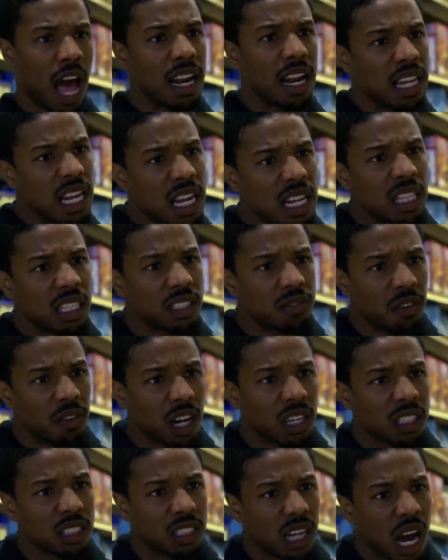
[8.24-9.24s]
is one of the most
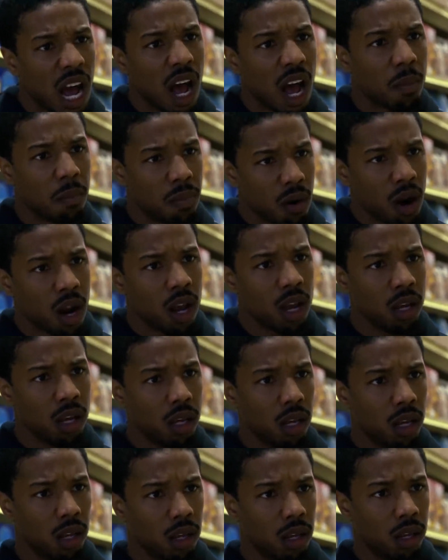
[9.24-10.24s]
popular actors in
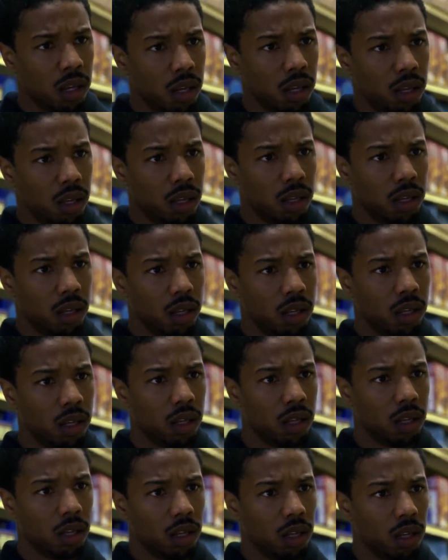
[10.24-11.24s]
Hollywood in recent
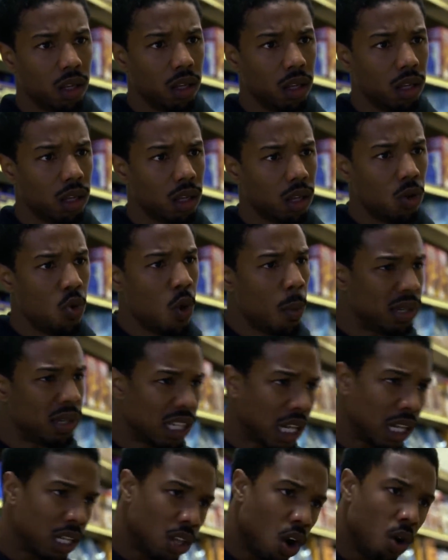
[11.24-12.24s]
years,
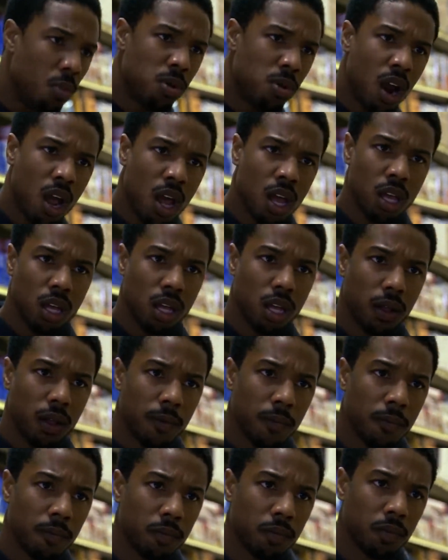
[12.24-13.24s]
all thanks to his
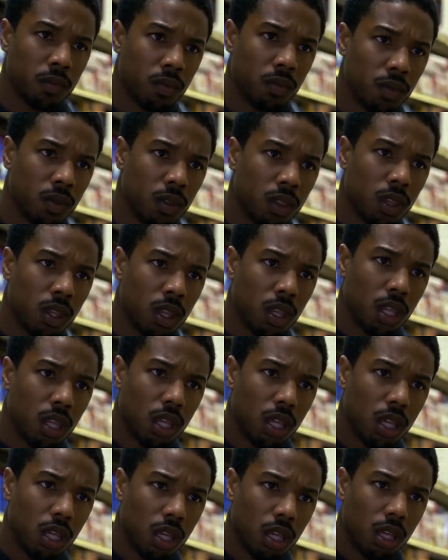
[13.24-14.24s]
talent that has brought him
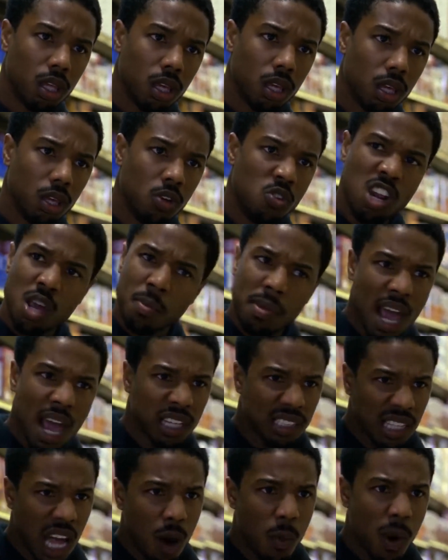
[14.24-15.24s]
so far
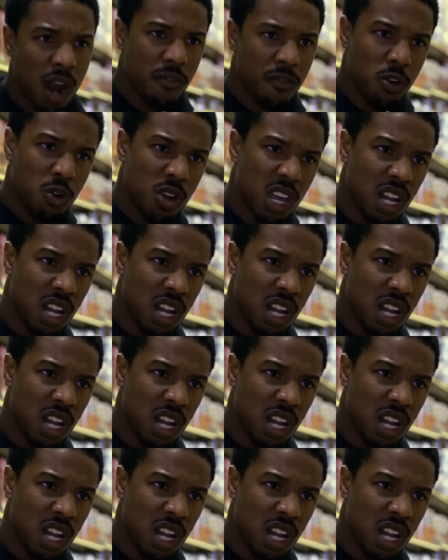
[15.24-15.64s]
in the media